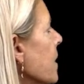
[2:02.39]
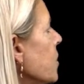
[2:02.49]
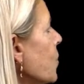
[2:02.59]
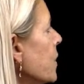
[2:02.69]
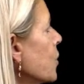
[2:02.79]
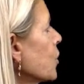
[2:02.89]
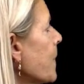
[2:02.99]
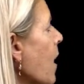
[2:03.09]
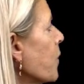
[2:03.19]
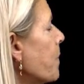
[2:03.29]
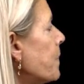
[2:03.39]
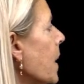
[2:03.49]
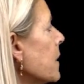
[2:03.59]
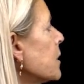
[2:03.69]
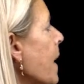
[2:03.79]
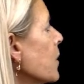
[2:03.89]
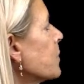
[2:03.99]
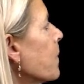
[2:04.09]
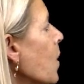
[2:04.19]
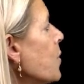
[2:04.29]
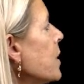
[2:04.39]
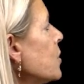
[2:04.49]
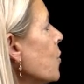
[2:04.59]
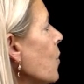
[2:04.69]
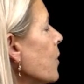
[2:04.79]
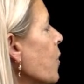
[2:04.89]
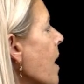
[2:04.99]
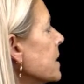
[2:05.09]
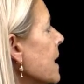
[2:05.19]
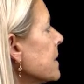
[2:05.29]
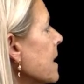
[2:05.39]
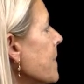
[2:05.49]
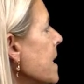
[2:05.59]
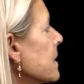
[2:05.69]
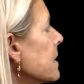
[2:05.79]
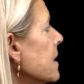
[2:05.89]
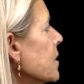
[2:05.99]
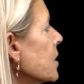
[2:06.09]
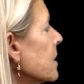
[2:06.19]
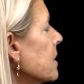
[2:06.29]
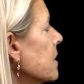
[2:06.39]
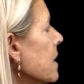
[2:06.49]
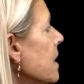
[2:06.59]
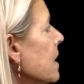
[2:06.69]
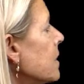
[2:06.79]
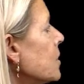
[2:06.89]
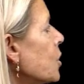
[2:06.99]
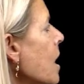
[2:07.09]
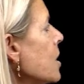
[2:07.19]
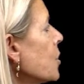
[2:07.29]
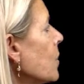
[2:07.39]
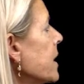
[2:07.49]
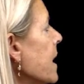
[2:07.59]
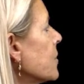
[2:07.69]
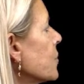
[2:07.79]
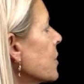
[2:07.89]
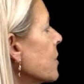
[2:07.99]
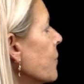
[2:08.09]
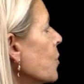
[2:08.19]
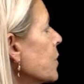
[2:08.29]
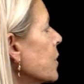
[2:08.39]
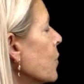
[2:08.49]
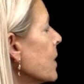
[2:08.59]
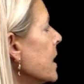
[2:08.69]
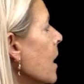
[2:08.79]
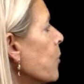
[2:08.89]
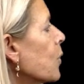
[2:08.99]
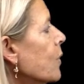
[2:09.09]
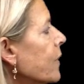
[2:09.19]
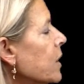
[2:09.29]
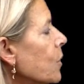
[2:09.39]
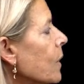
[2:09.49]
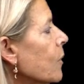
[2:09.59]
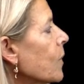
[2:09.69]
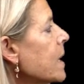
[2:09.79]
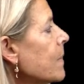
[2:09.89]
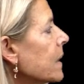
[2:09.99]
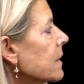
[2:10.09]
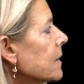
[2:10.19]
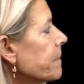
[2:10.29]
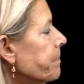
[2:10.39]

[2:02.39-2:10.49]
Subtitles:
You and your spouse both control the process and make decisions. The judge only enters a divorce decree approving your agreement.